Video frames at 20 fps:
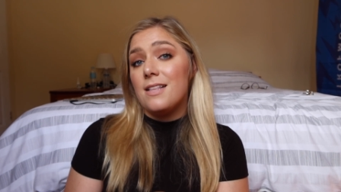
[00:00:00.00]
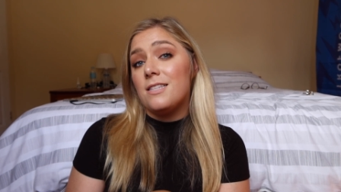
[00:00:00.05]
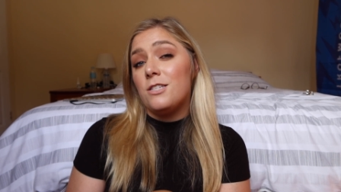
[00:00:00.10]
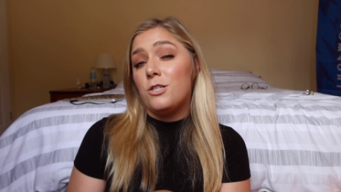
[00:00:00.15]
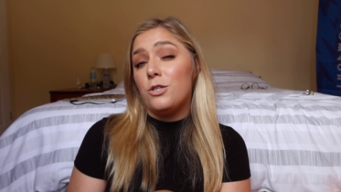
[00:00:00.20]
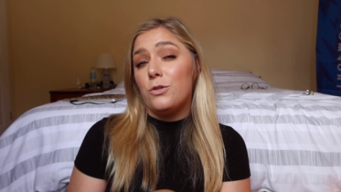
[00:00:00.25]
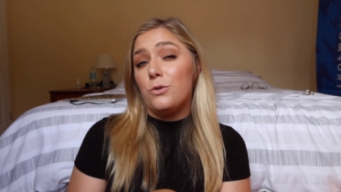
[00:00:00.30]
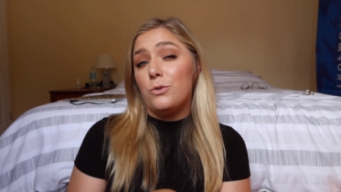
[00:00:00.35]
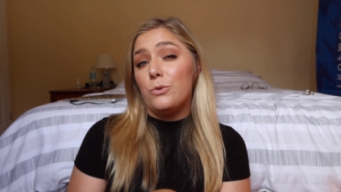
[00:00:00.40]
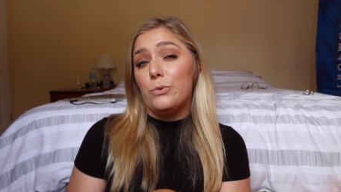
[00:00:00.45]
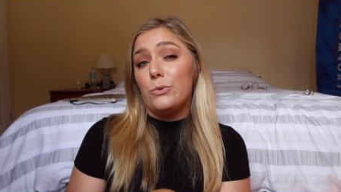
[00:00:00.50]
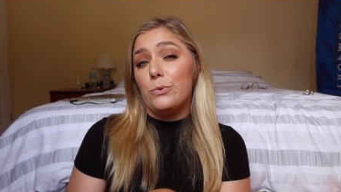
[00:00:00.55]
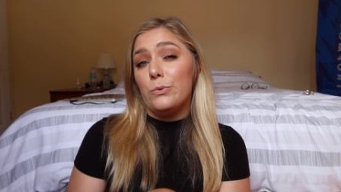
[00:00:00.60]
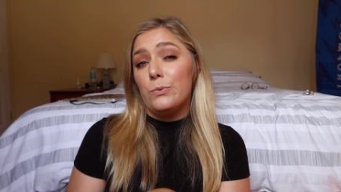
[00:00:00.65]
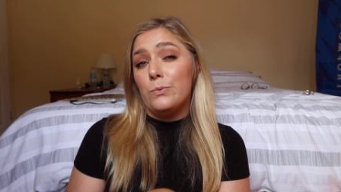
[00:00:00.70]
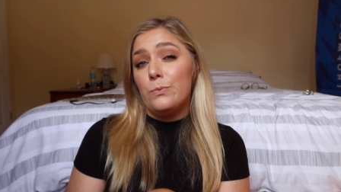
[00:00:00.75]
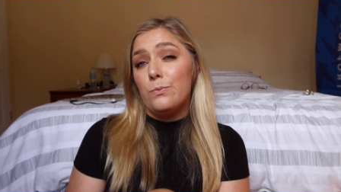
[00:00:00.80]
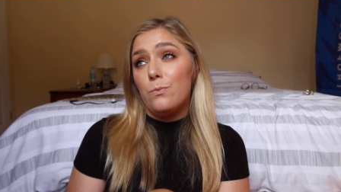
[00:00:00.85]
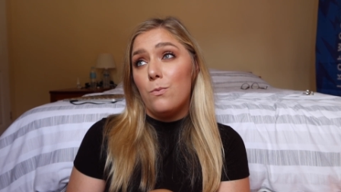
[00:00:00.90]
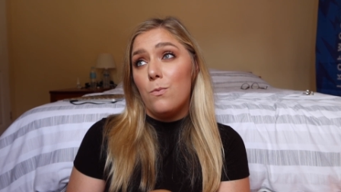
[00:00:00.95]

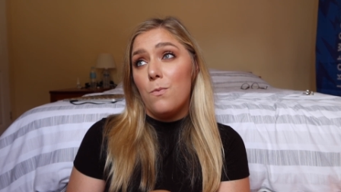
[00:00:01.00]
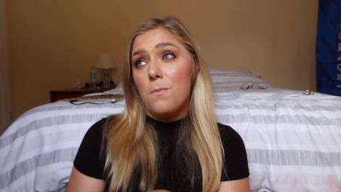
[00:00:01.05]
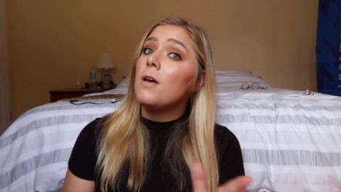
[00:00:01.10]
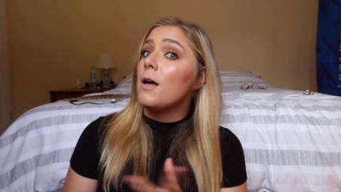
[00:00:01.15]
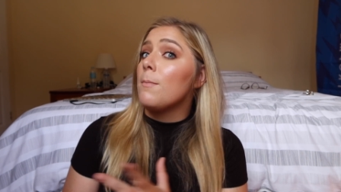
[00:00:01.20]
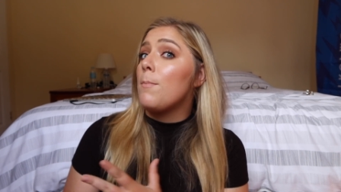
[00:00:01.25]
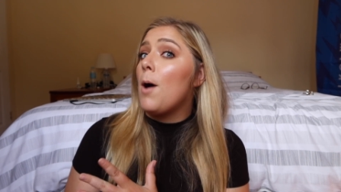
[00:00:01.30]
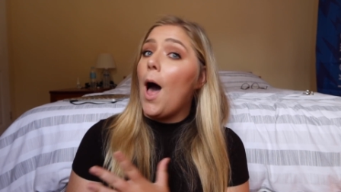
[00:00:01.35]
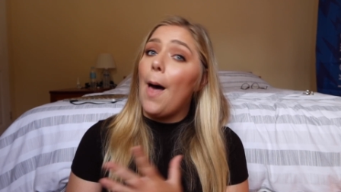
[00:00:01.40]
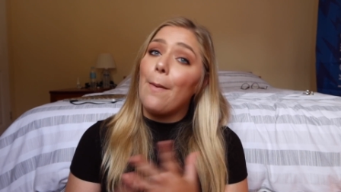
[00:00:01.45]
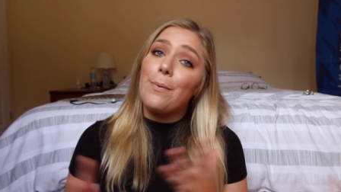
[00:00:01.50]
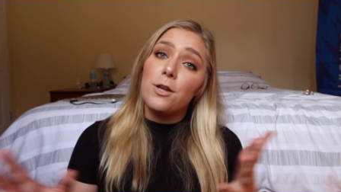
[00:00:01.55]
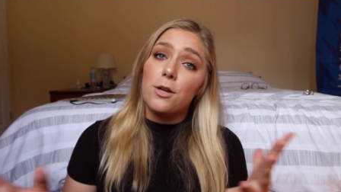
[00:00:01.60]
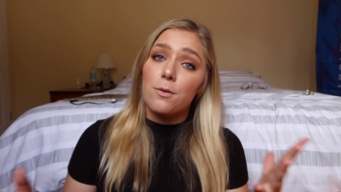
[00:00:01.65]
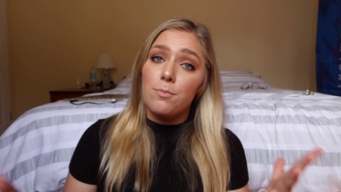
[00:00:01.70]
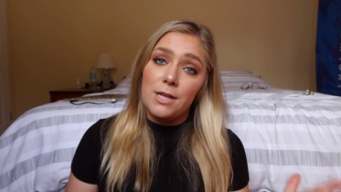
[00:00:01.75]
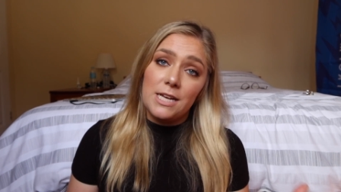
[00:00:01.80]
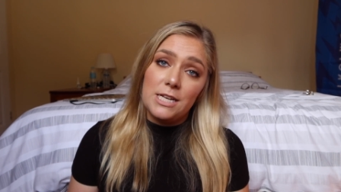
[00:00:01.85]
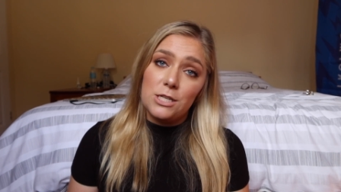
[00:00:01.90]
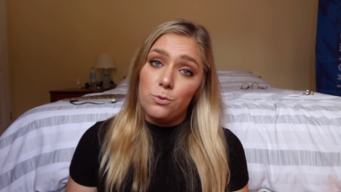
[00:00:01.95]
to a popular
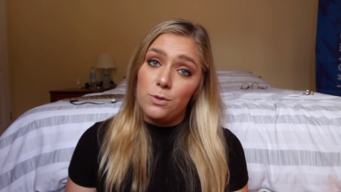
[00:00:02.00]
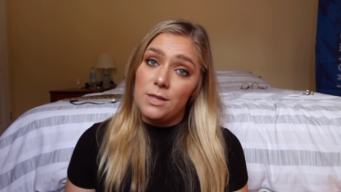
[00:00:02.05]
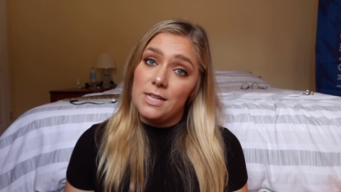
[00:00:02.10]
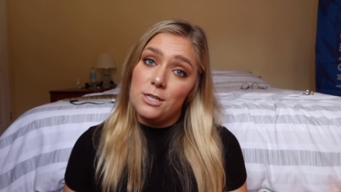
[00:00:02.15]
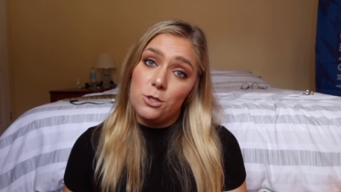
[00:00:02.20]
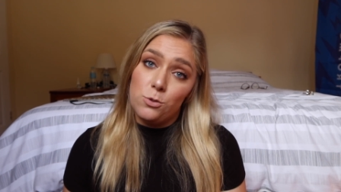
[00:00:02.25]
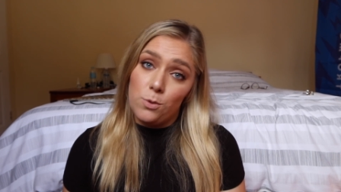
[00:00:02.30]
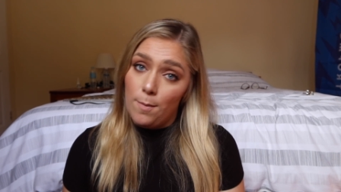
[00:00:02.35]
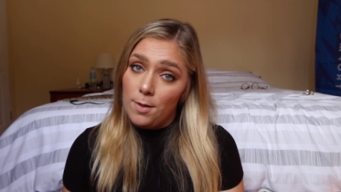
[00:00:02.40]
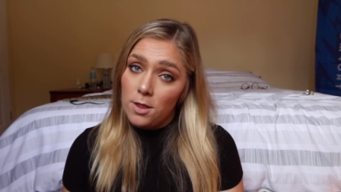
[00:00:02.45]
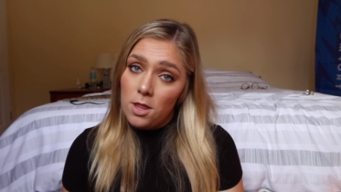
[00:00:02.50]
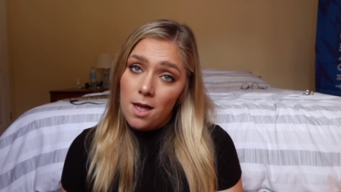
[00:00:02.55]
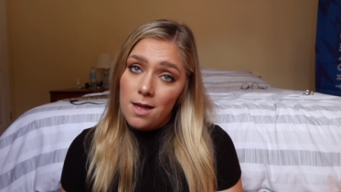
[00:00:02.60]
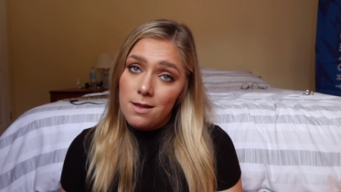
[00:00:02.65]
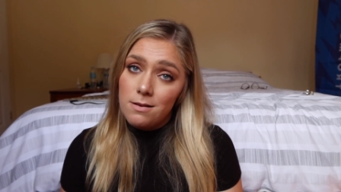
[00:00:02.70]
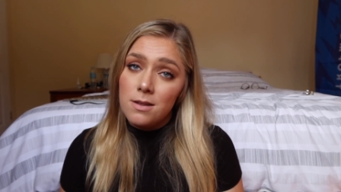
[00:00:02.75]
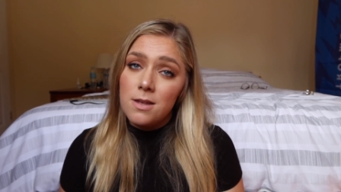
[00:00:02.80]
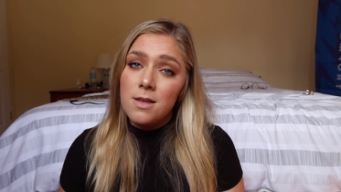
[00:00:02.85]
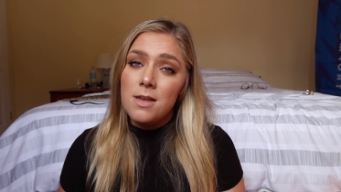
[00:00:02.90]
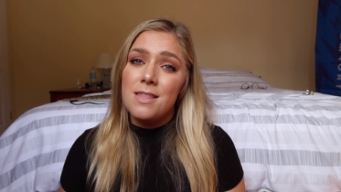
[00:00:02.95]
place where they swim a
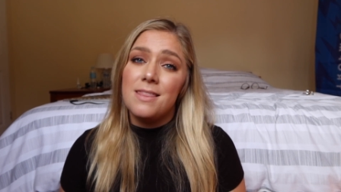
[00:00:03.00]
lot.